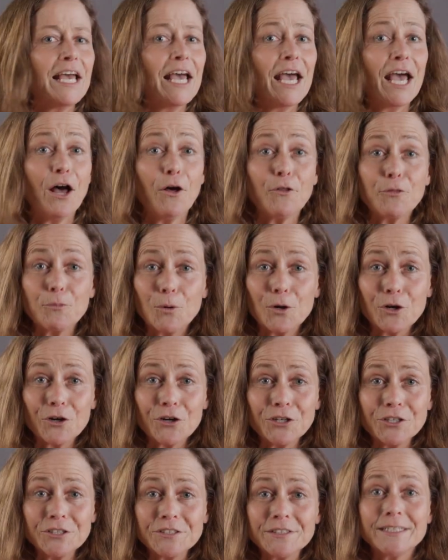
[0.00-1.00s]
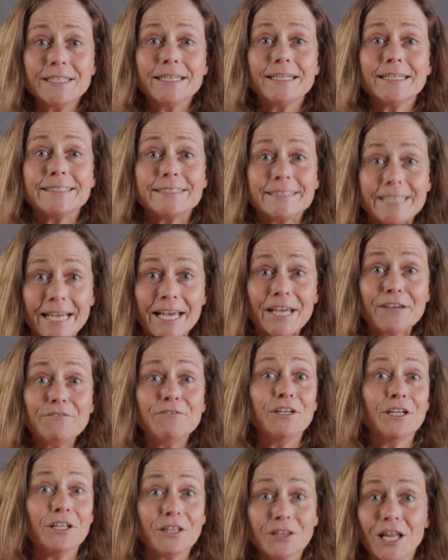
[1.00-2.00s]
Health workers
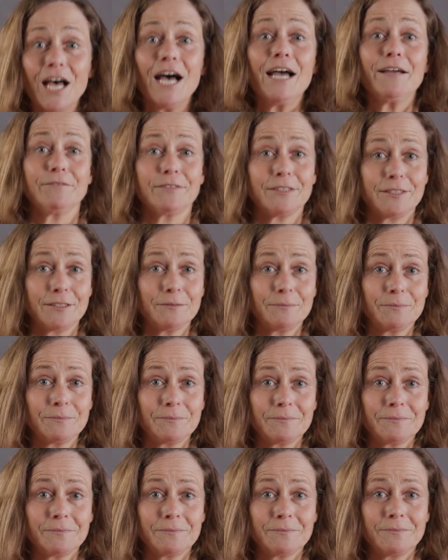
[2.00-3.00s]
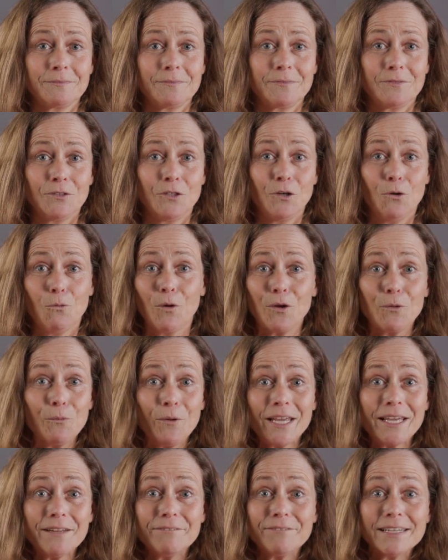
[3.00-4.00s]
save lives. When
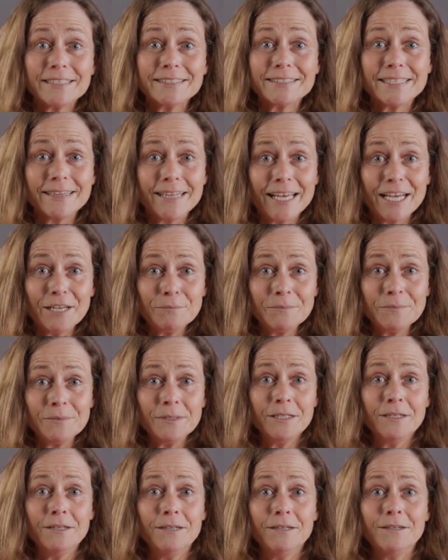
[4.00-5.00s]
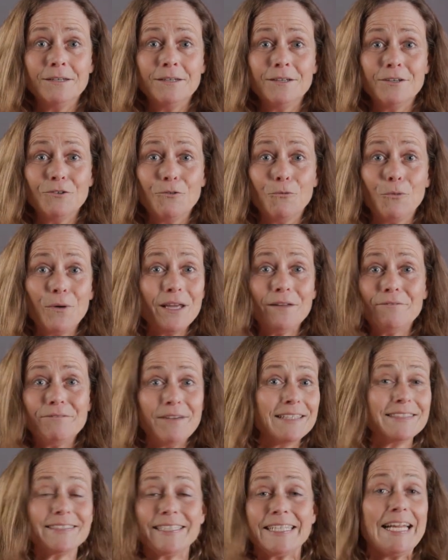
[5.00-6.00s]
we invest in them, we
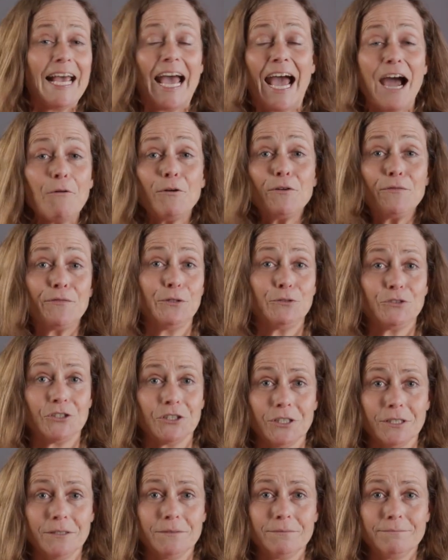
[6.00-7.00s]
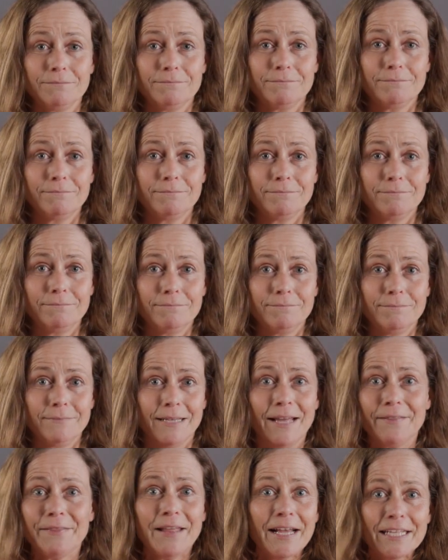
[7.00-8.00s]
invest in our future.
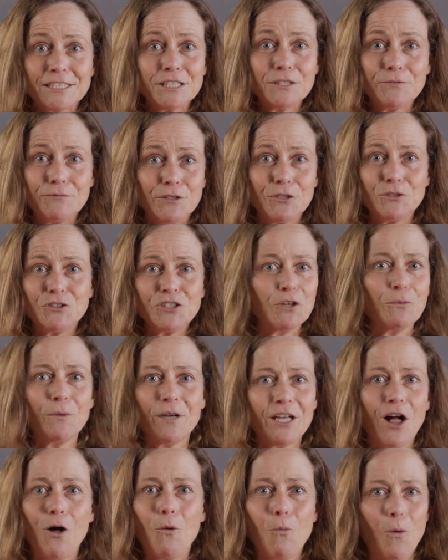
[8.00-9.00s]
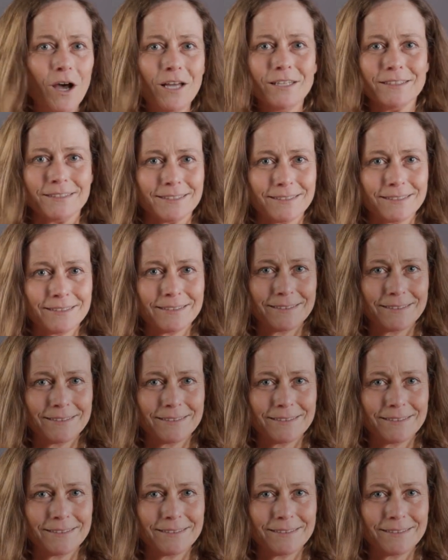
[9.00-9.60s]
And that's the future we all want.